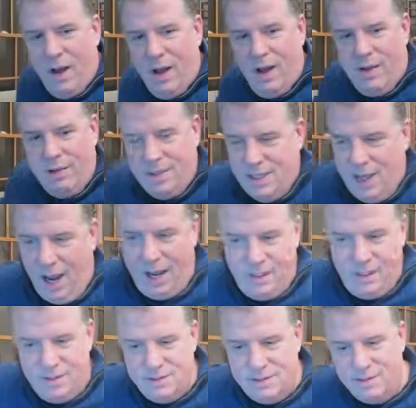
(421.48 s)
Well,
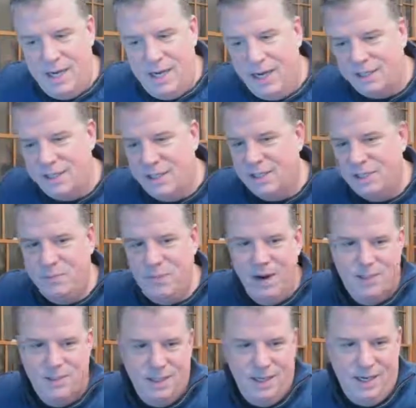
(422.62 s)
Scott uses an Excel
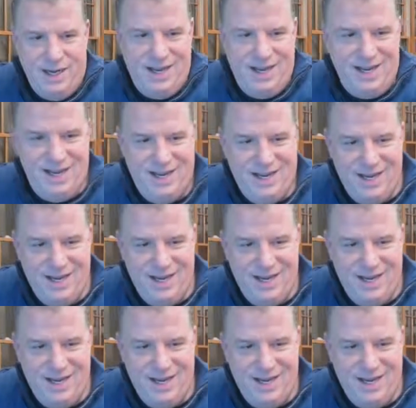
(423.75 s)
spreadsheet.